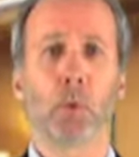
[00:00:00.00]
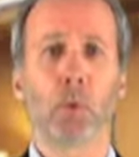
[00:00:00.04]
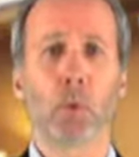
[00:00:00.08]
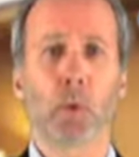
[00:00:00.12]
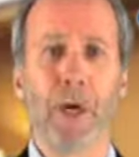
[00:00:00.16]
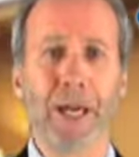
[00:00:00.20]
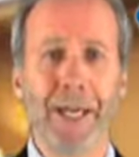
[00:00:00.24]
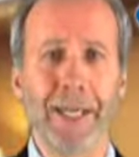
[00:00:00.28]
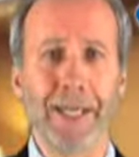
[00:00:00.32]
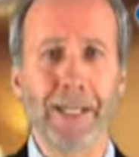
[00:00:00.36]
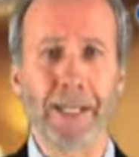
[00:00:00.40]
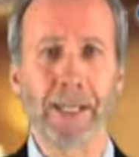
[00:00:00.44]

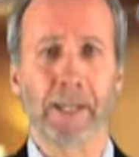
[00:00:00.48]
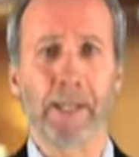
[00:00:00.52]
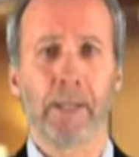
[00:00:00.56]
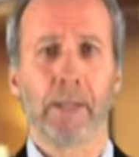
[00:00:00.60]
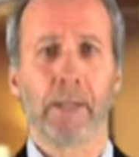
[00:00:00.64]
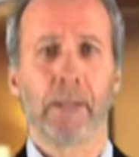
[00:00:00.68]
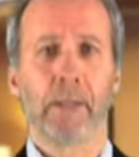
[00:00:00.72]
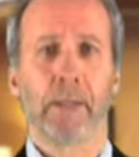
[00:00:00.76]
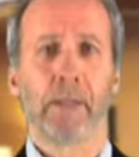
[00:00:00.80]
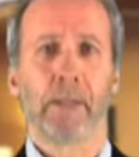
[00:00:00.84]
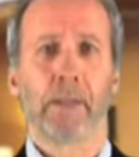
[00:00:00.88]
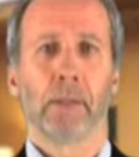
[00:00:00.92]
right
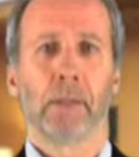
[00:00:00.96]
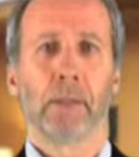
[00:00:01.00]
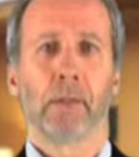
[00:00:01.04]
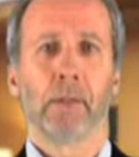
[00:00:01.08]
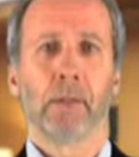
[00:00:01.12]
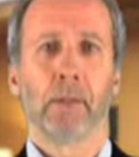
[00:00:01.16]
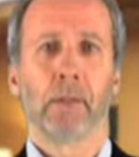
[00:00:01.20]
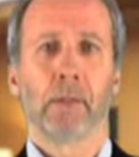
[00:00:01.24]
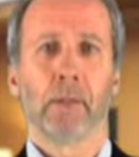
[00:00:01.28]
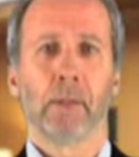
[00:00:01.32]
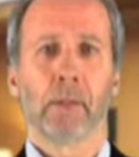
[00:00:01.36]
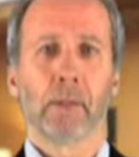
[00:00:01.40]

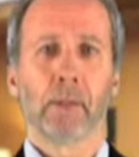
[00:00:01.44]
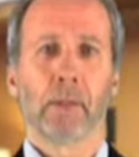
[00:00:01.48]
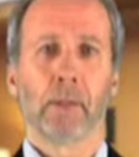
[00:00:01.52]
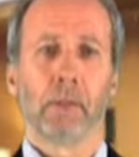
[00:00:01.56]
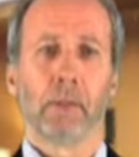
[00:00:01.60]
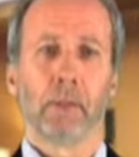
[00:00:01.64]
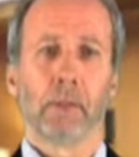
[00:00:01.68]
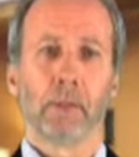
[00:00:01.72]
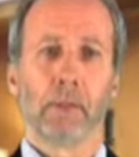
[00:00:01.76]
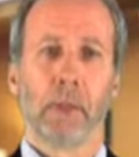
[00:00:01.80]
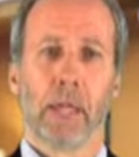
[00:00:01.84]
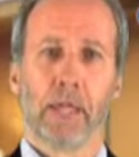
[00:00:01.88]

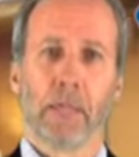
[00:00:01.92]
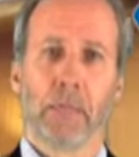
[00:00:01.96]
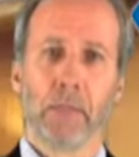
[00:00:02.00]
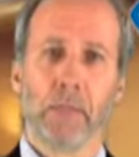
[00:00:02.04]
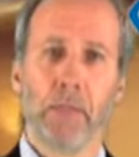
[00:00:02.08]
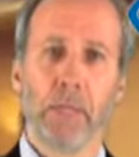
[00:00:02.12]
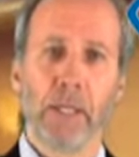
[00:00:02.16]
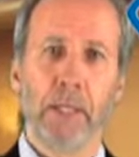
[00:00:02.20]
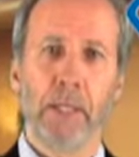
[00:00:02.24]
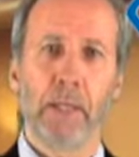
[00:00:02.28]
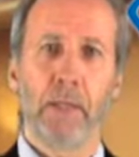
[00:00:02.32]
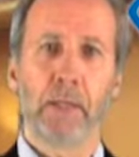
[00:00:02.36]
that's
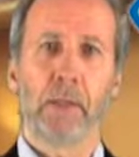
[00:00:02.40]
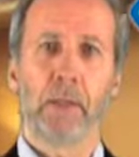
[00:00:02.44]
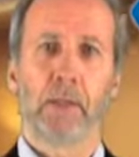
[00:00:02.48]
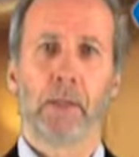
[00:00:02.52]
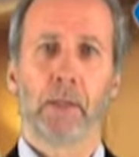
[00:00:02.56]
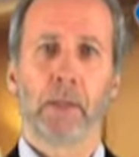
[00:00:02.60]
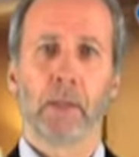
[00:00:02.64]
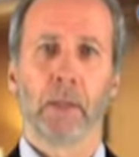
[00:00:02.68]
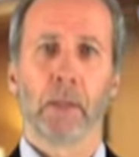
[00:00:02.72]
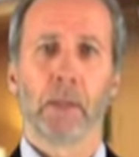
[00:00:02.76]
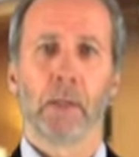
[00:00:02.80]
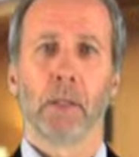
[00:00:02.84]
being
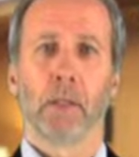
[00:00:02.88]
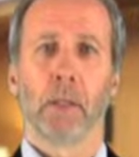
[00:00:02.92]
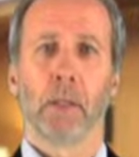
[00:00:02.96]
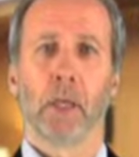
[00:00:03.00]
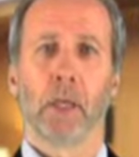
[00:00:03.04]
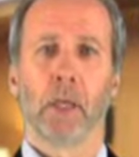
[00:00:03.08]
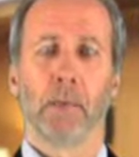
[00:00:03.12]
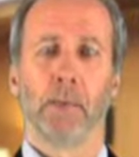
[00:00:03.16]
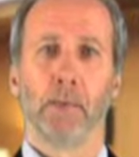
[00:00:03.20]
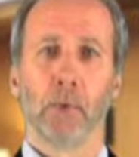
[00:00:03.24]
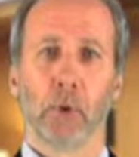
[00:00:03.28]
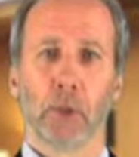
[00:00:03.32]

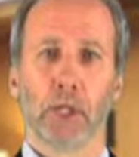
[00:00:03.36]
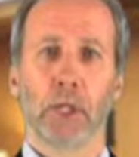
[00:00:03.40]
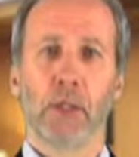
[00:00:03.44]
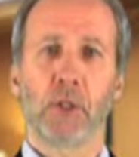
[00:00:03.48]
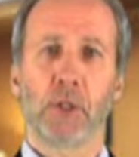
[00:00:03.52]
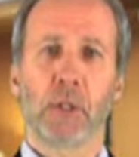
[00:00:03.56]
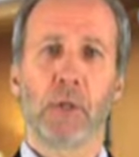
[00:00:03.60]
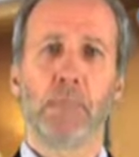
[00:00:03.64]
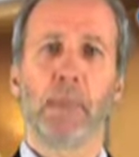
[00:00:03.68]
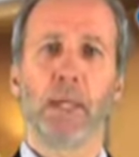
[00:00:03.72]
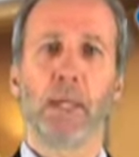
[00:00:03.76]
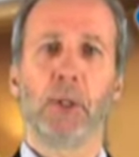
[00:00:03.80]

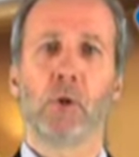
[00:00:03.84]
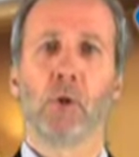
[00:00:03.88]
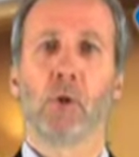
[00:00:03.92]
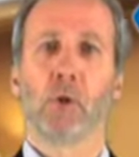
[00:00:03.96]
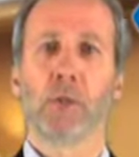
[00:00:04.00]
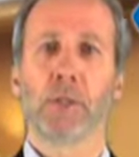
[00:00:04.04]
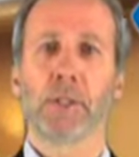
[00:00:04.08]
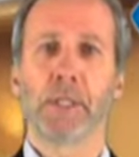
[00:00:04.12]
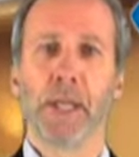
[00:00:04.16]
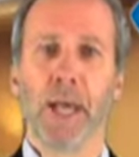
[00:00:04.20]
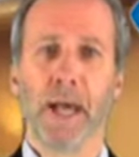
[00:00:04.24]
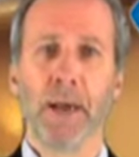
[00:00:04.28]
breached and may
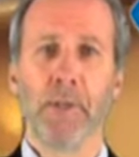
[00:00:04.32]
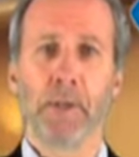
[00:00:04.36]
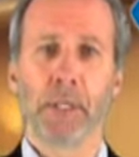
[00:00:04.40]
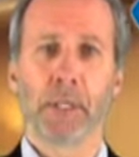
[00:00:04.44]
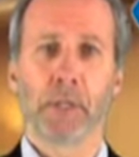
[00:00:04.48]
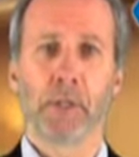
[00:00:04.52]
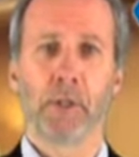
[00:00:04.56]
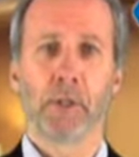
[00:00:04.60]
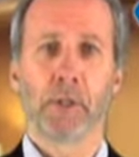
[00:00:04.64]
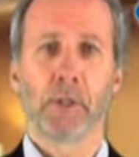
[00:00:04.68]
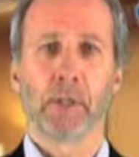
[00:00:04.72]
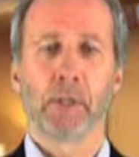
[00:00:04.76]
cause
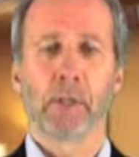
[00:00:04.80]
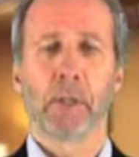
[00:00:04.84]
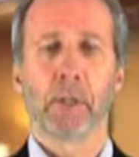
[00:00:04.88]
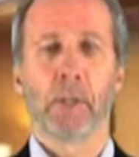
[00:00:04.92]
damage.